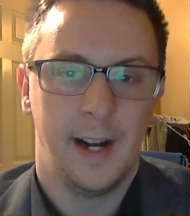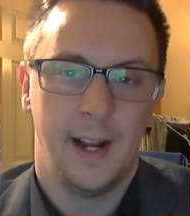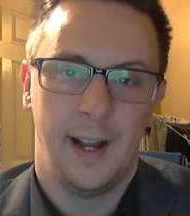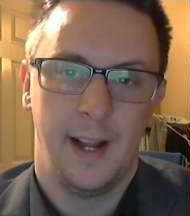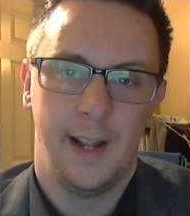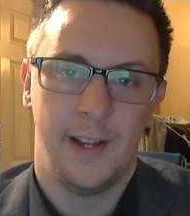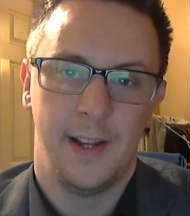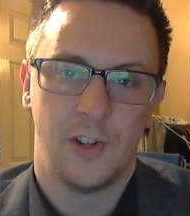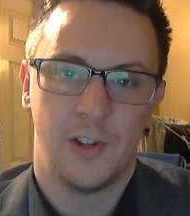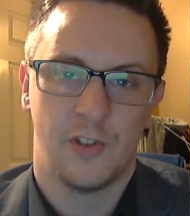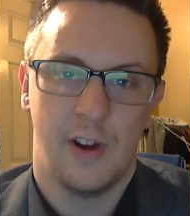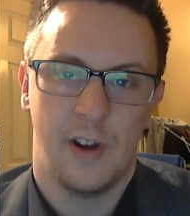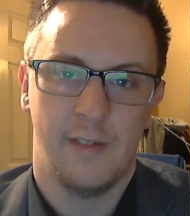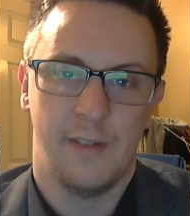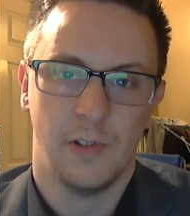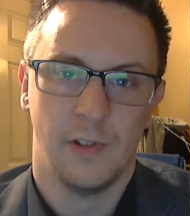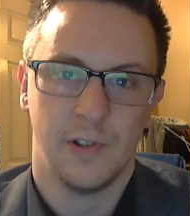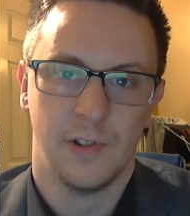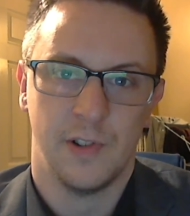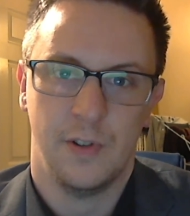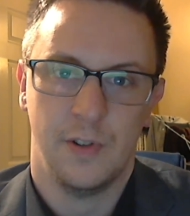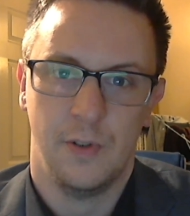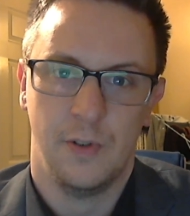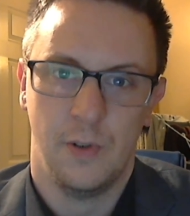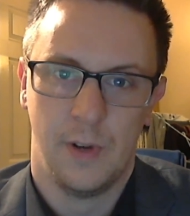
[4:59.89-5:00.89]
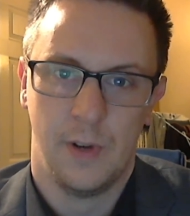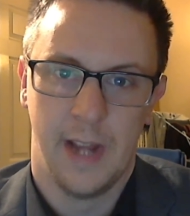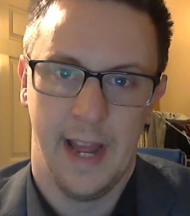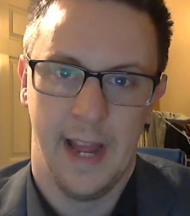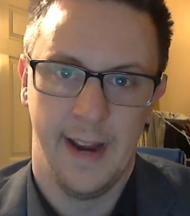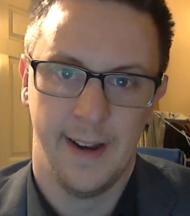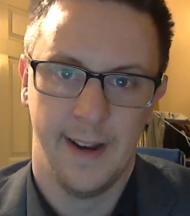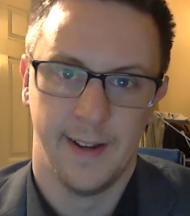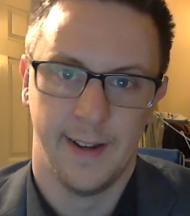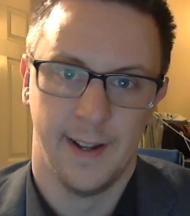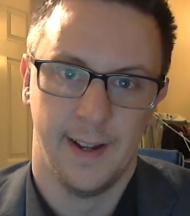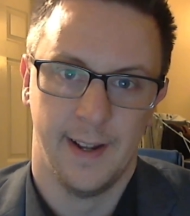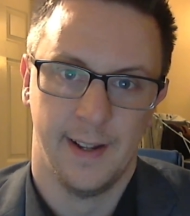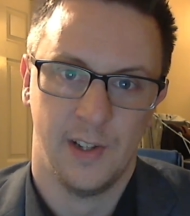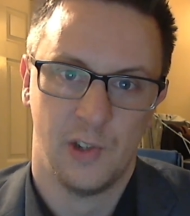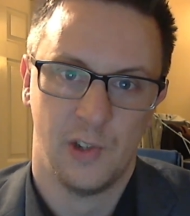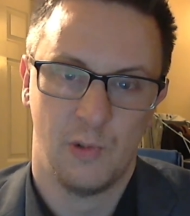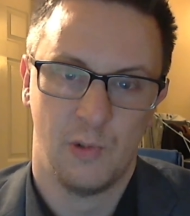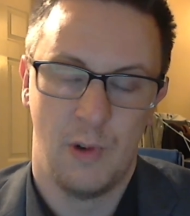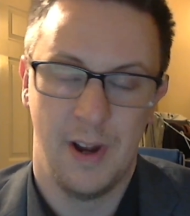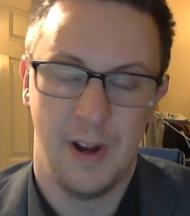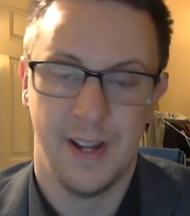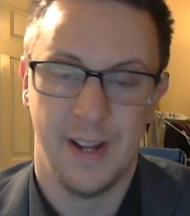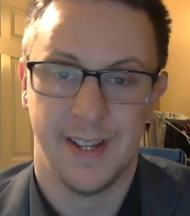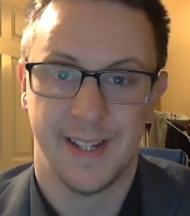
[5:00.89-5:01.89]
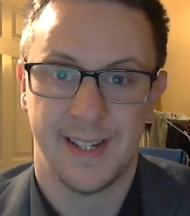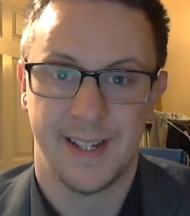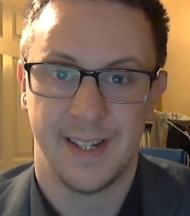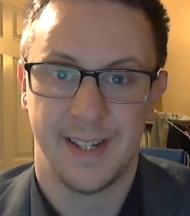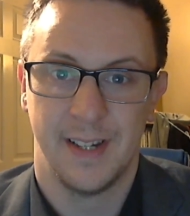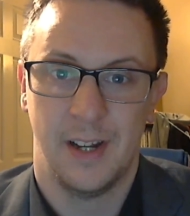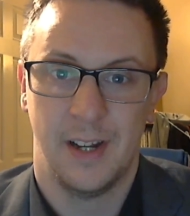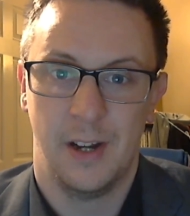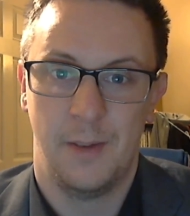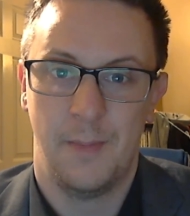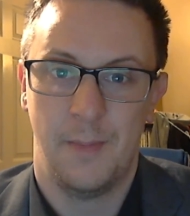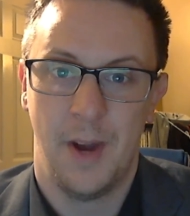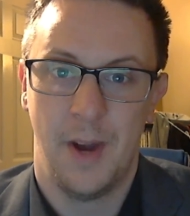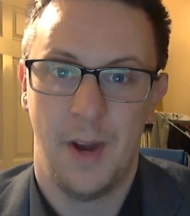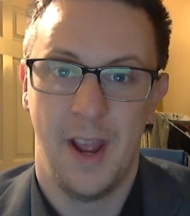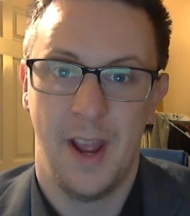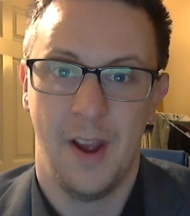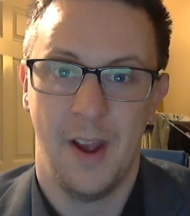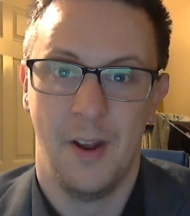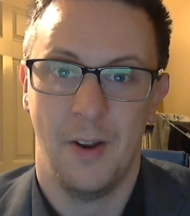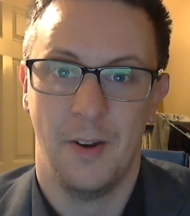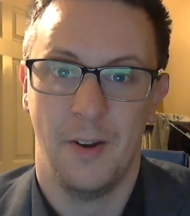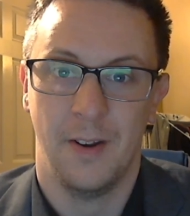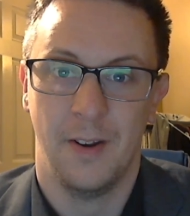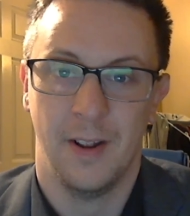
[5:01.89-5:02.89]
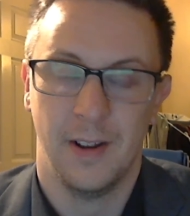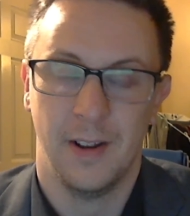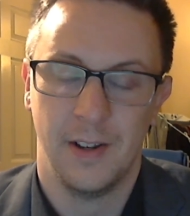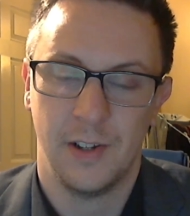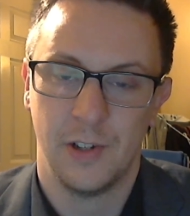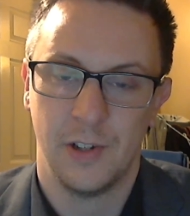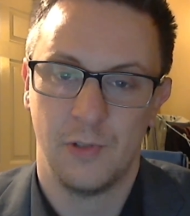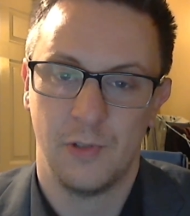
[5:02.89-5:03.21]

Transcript: I travelled to Canada twice on my own.